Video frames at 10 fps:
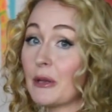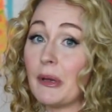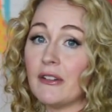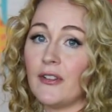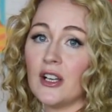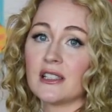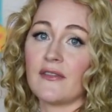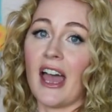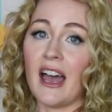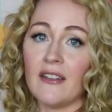the pitfalls
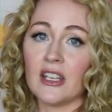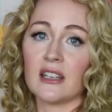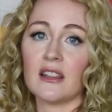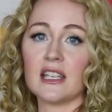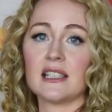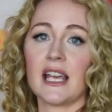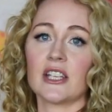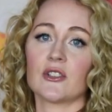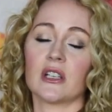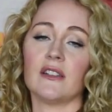of having this
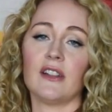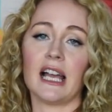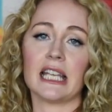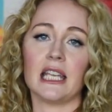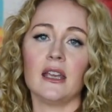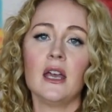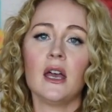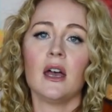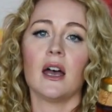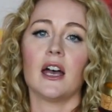extra E flat key.
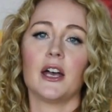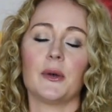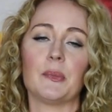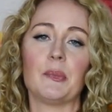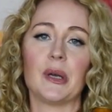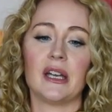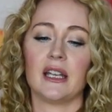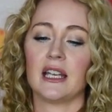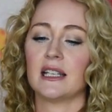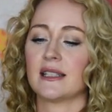
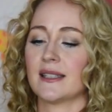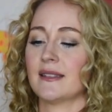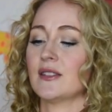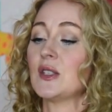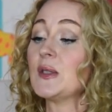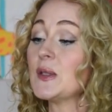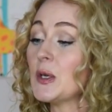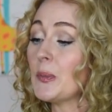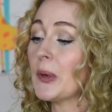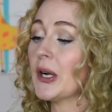But it's
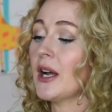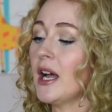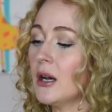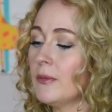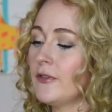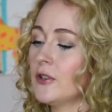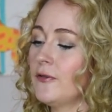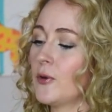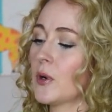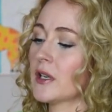super helpful
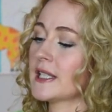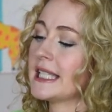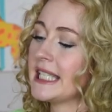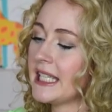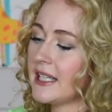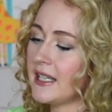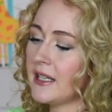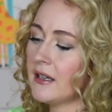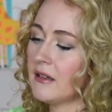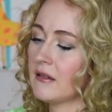for
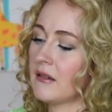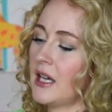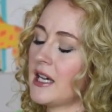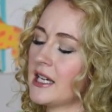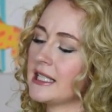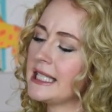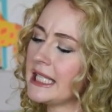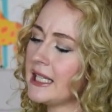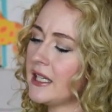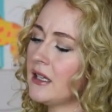C,
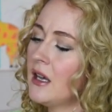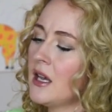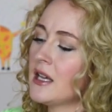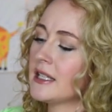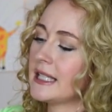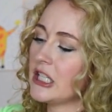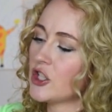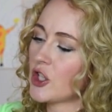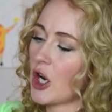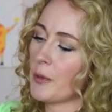D, C
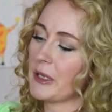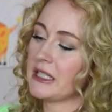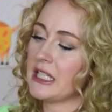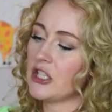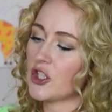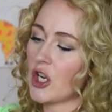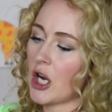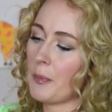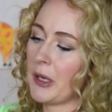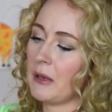sharp and D
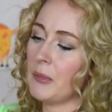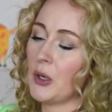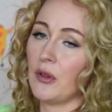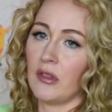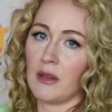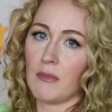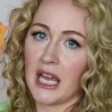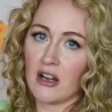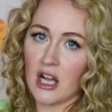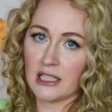sharp in both the
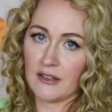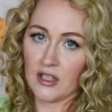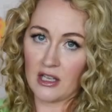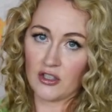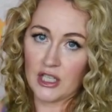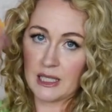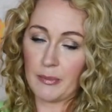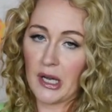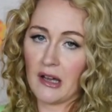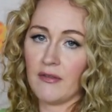main octave and then just
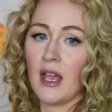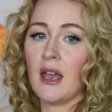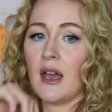above,